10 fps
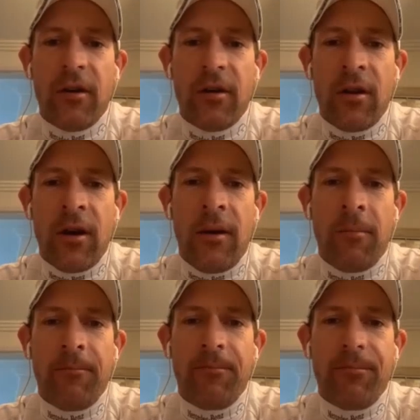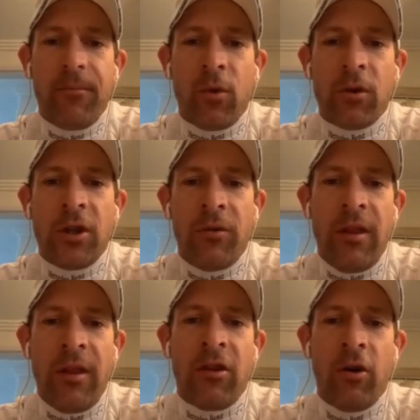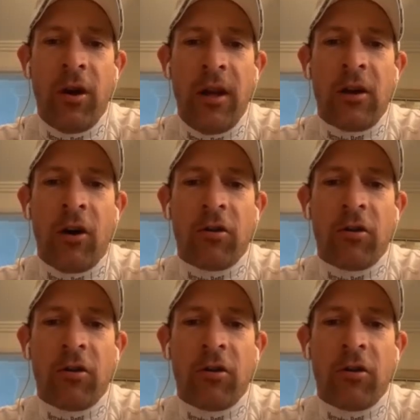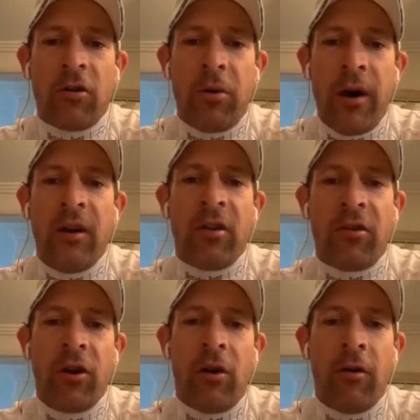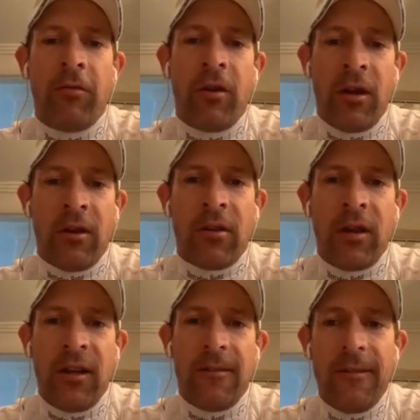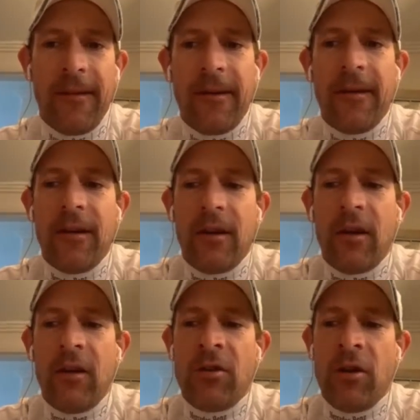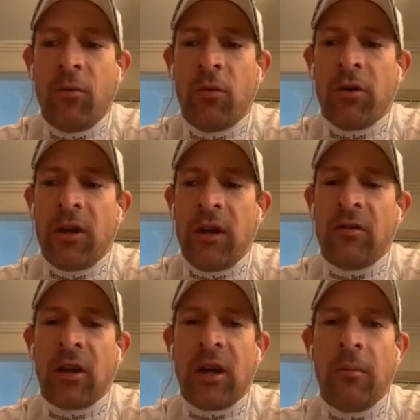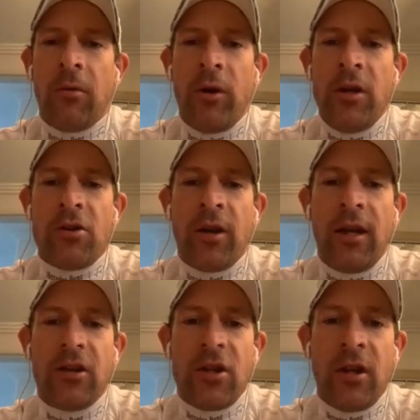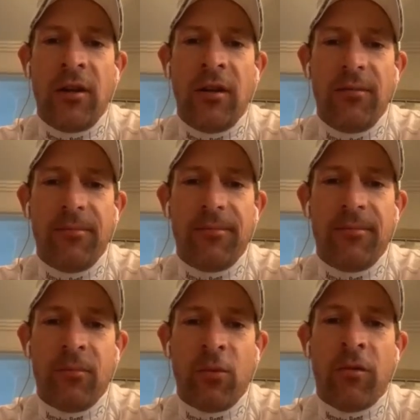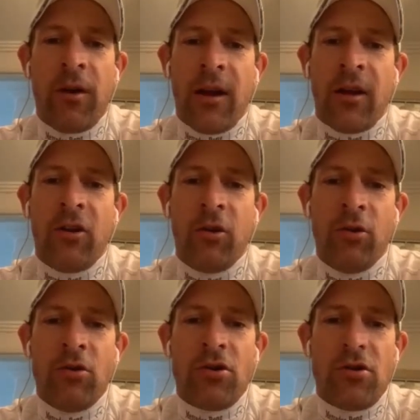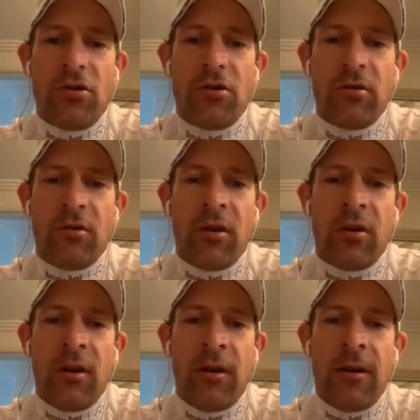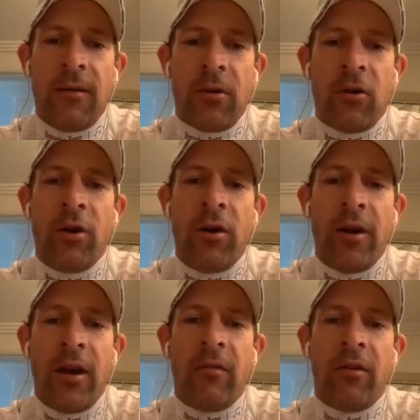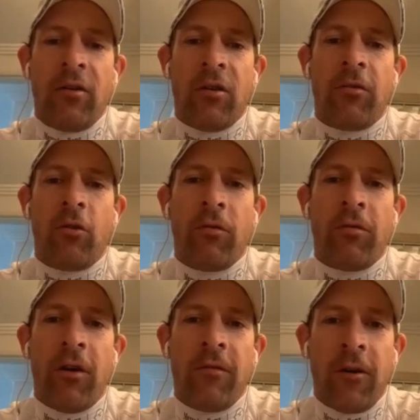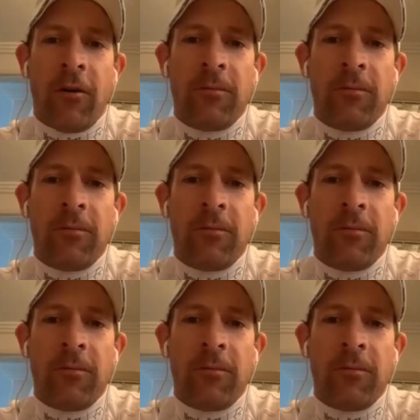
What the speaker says: she ran third in the Cox Plate as a 3-year-old filly. I think if she didn't succumb to injury, she would have had a huge career ahead of her as a 4 and 5-year-old.